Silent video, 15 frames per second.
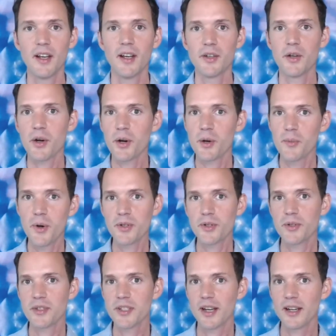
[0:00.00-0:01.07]

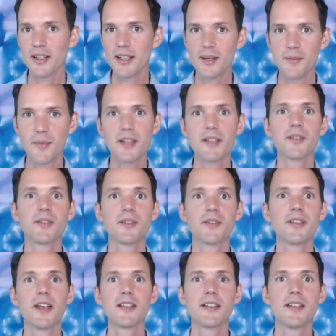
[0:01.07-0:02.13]
neuroemotional technique, muscle
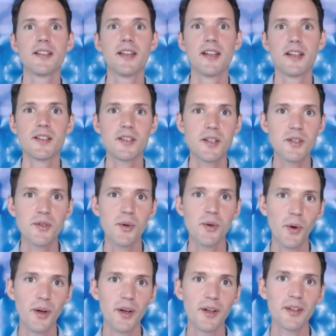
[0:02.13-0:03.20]
testing, essential
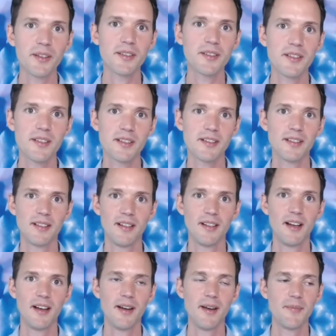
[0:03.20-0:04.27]
oils,
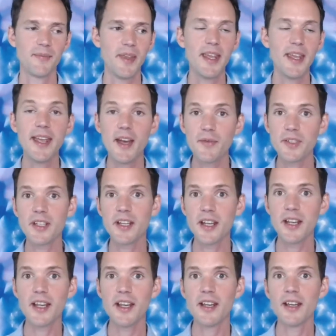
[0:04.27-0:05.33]
um,
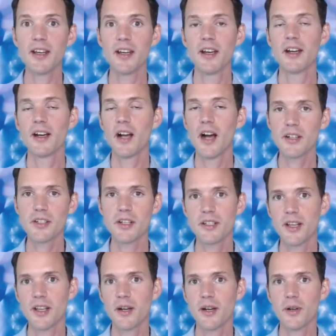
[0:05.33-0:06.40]
EFT, conscious
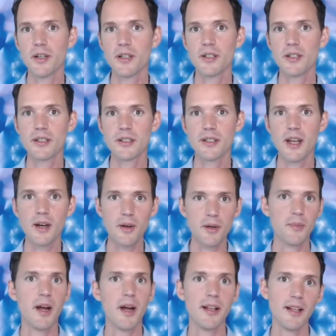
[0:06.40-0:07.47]
language, sacred
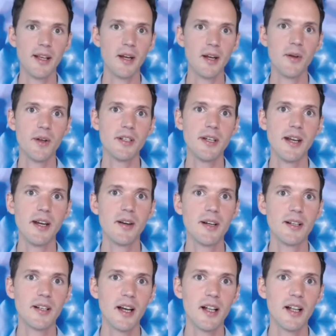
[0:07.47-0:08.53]
body language,
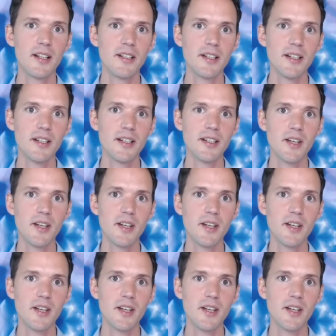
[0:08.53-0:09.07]
iridology.